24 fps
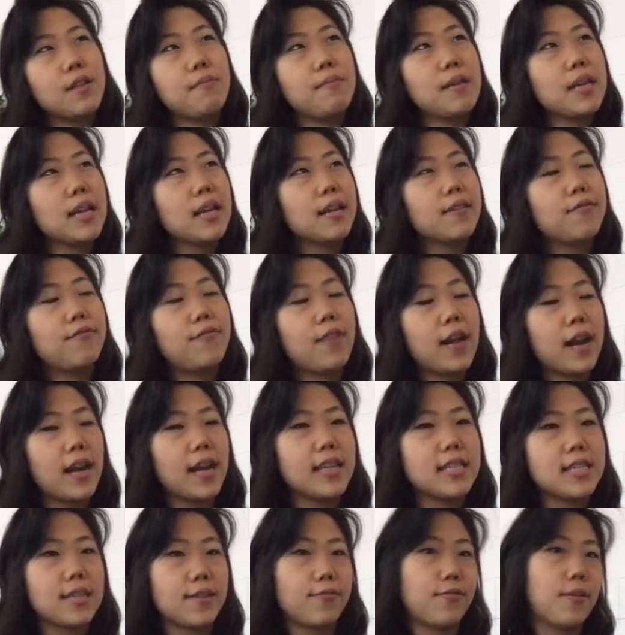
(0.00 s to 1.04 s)
you're meeting
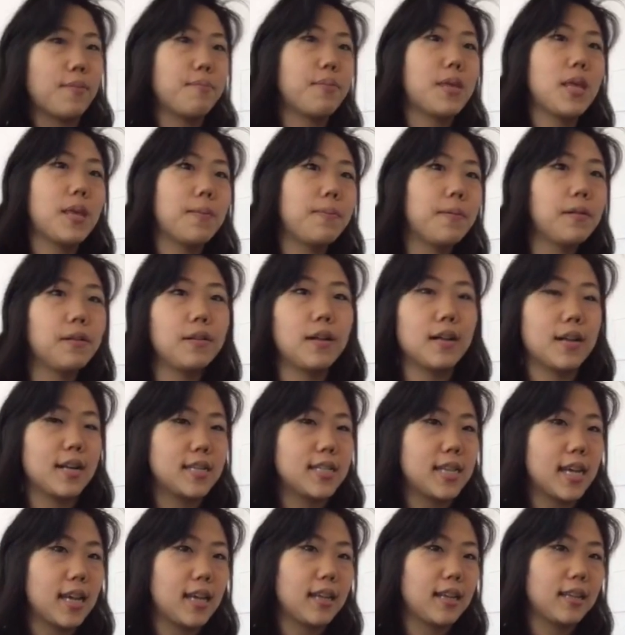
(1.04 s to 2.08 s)
very different people on
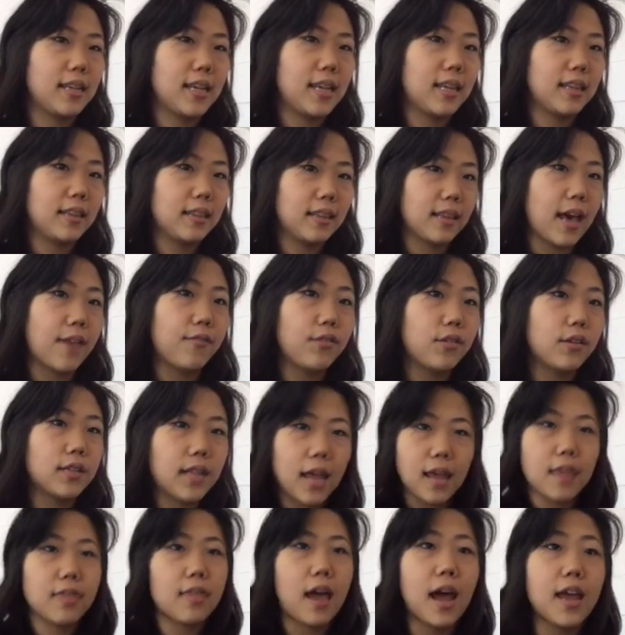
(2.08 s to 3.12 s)
a daily level,
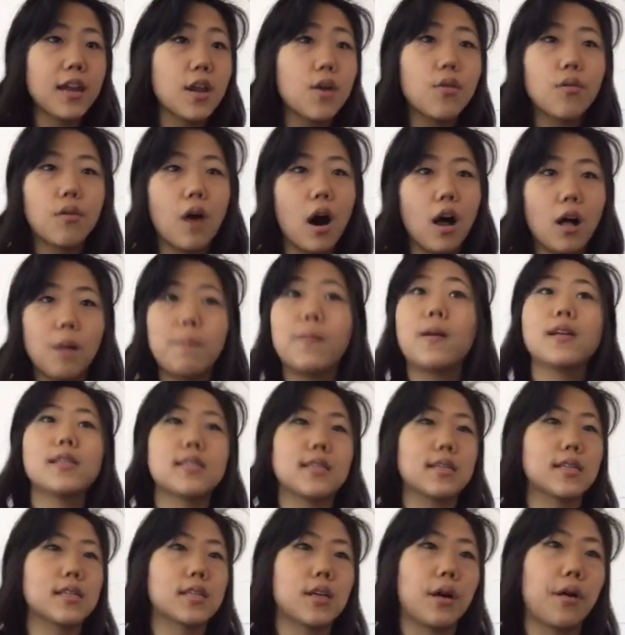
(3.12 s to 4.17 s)
and I know all
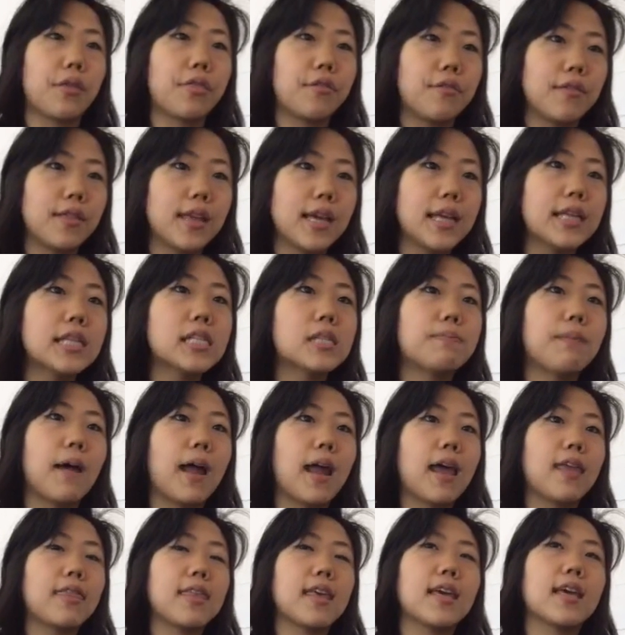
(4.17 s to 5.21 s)
baristas go through this,
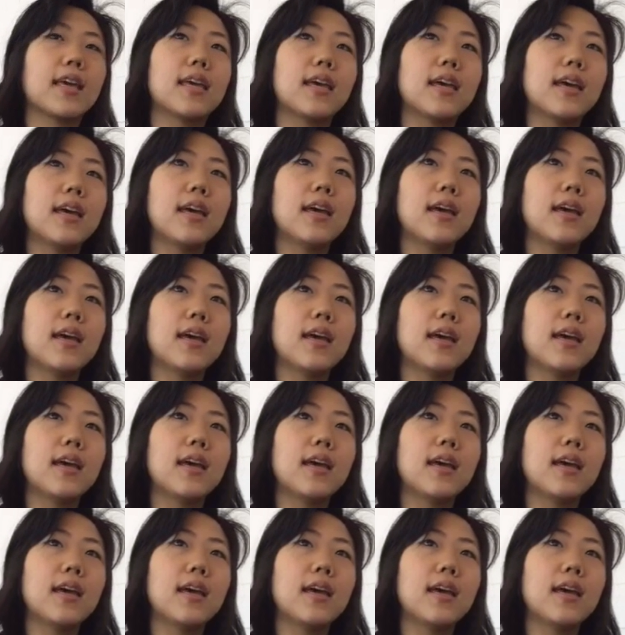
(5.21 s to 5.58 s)
but I think